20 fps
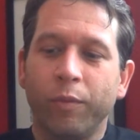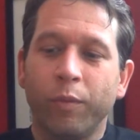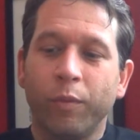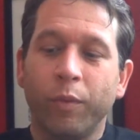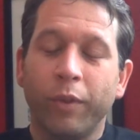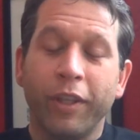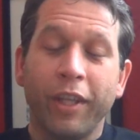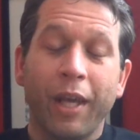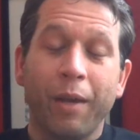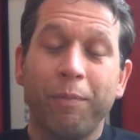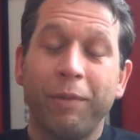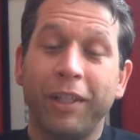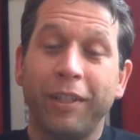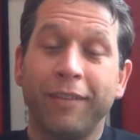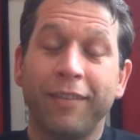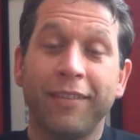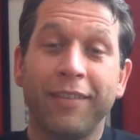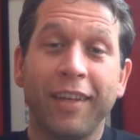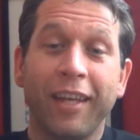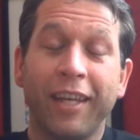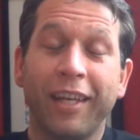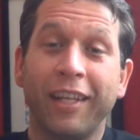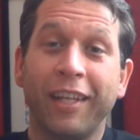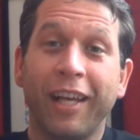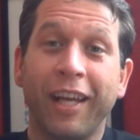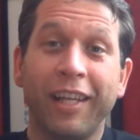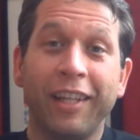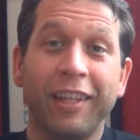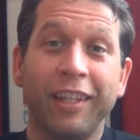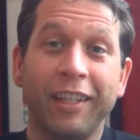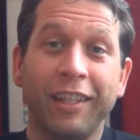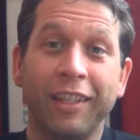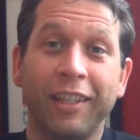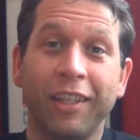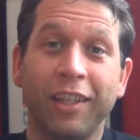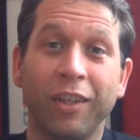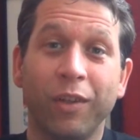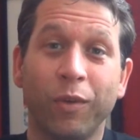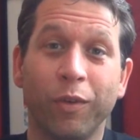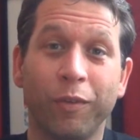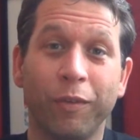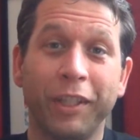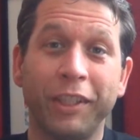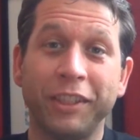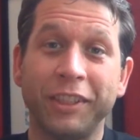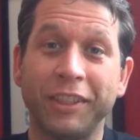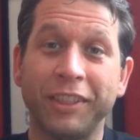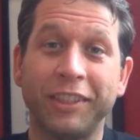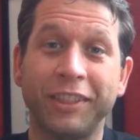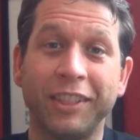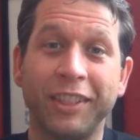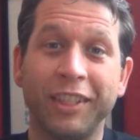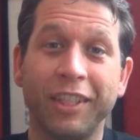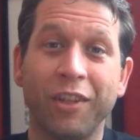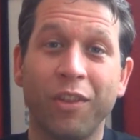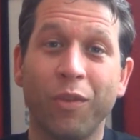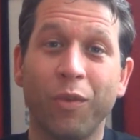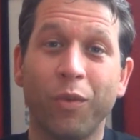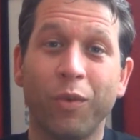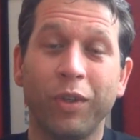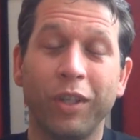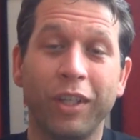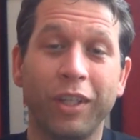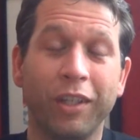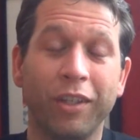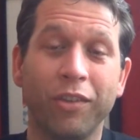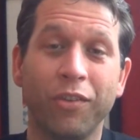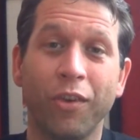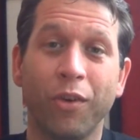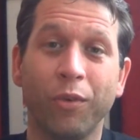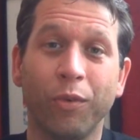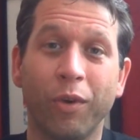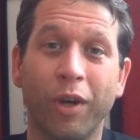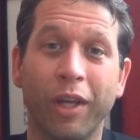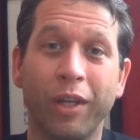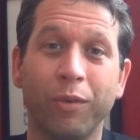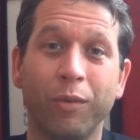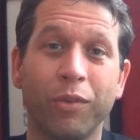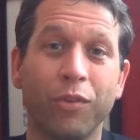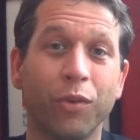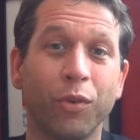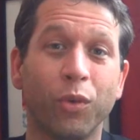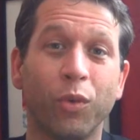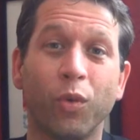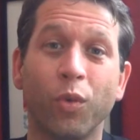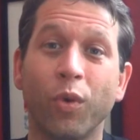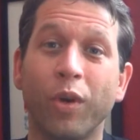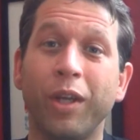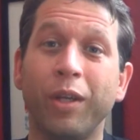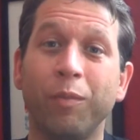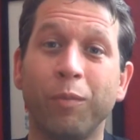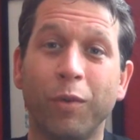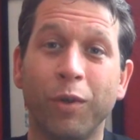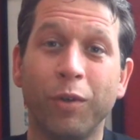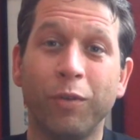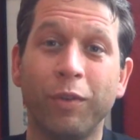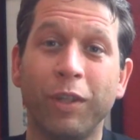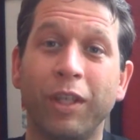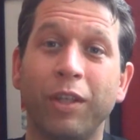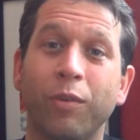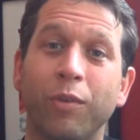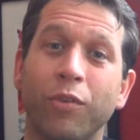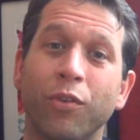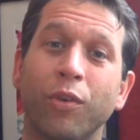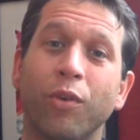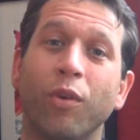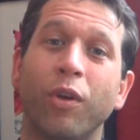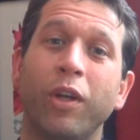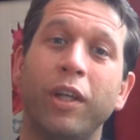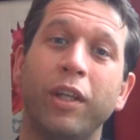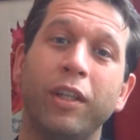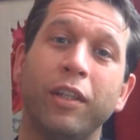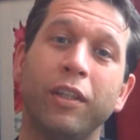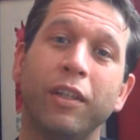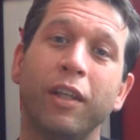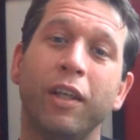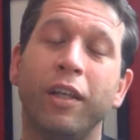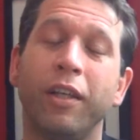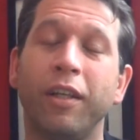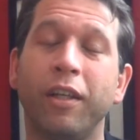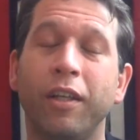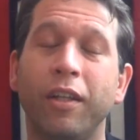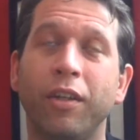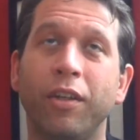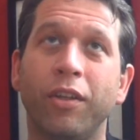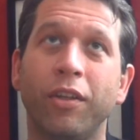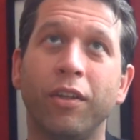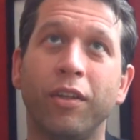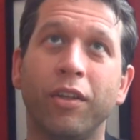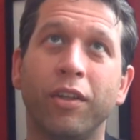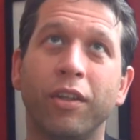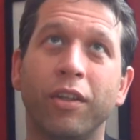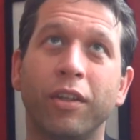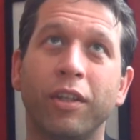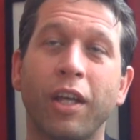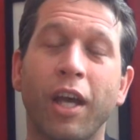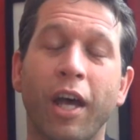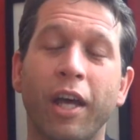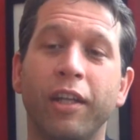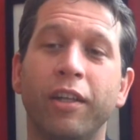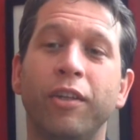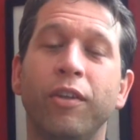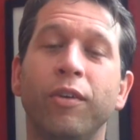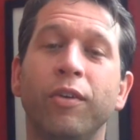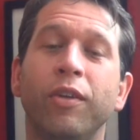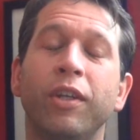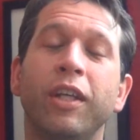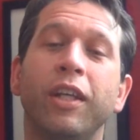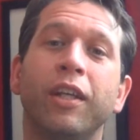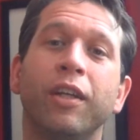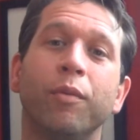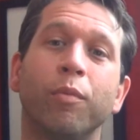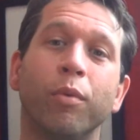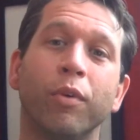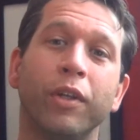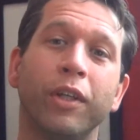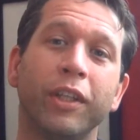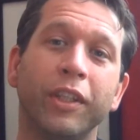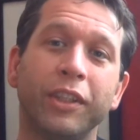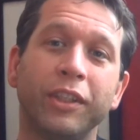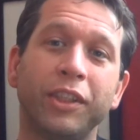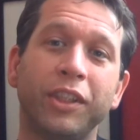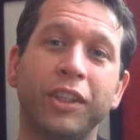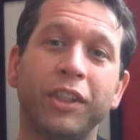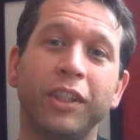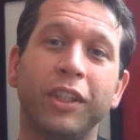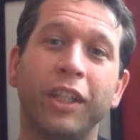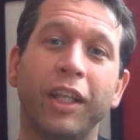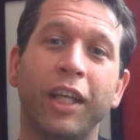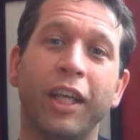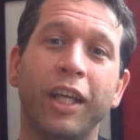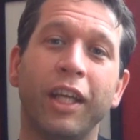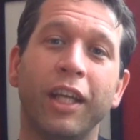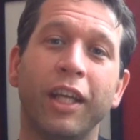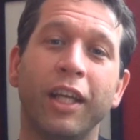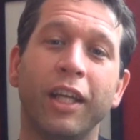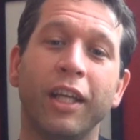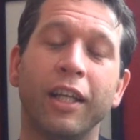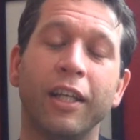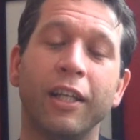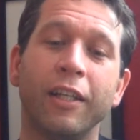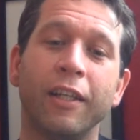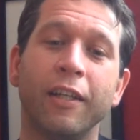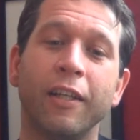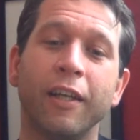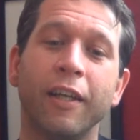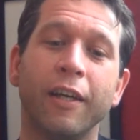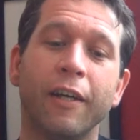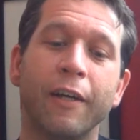with that being said, I think Revenge of the Sith, in its own right, was a great movie. It was a great continuity and a bridge, and